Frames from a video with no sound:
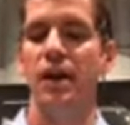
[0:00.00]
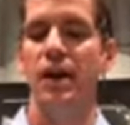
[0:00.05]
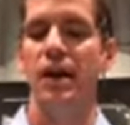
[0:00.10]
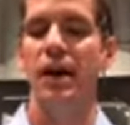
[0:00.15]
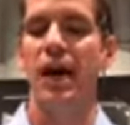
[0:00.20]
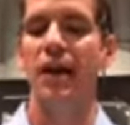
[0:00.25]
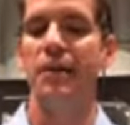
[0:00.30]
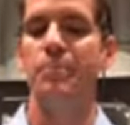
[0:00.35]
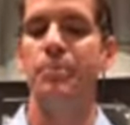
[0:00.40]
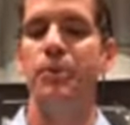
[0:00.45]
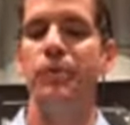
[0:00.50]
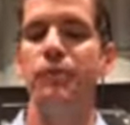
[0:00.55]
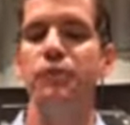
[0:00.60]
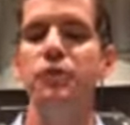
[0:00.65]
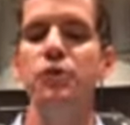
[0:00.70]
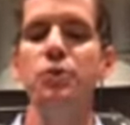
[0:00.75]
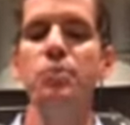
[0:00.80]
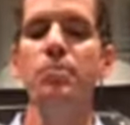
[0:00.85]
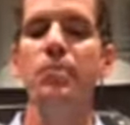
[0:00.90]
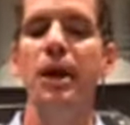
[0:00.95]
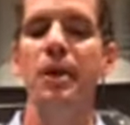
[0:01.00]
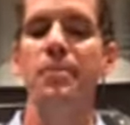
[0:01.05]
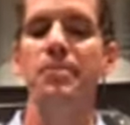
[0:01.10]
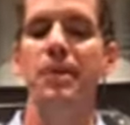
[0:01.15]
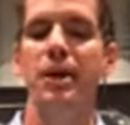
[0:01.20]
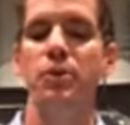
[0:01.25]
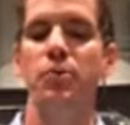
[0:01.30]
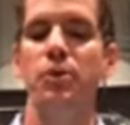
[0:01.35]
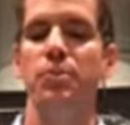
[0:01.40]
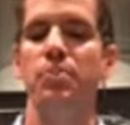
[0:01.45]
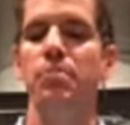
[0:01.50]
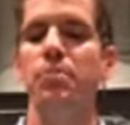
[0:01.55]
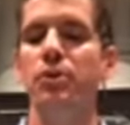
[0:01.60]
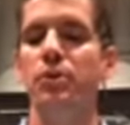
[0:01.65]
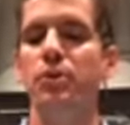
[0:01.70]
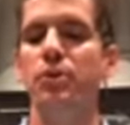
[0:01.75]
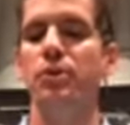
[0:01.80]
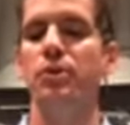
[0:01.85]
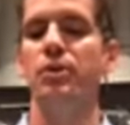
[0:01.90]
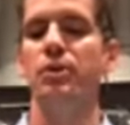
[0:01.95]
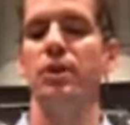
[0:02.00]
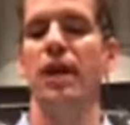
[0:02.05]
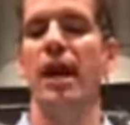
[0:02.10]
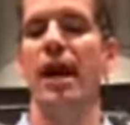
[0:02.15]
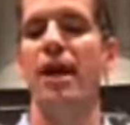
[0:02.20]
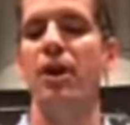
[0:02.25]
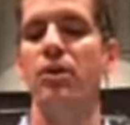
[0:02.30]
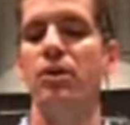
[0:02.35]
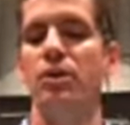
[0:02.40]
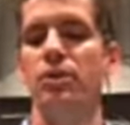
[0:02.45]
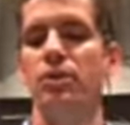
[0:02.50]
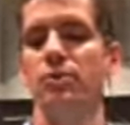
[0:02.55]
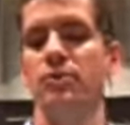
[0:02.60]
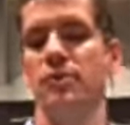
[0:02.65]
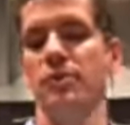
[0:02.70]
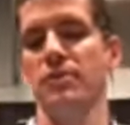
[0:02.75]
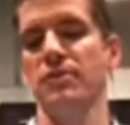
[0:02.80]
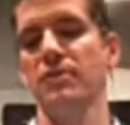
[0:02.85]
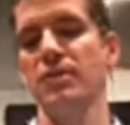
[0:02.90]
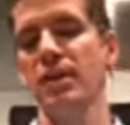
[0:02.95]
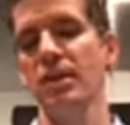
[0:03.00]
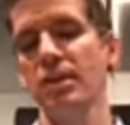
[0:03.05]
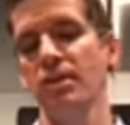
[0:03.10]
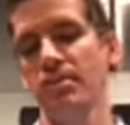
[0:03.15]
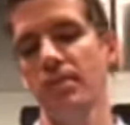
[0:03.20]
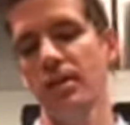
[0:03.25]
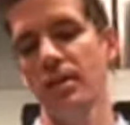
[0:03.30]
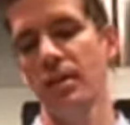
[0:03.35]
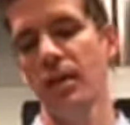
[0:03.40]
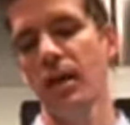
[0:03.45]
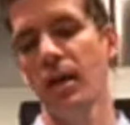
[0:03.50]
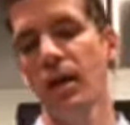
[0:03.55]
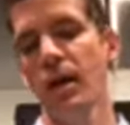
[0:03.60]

I have perfumed my bed with myrrh and aloes and cinnamon.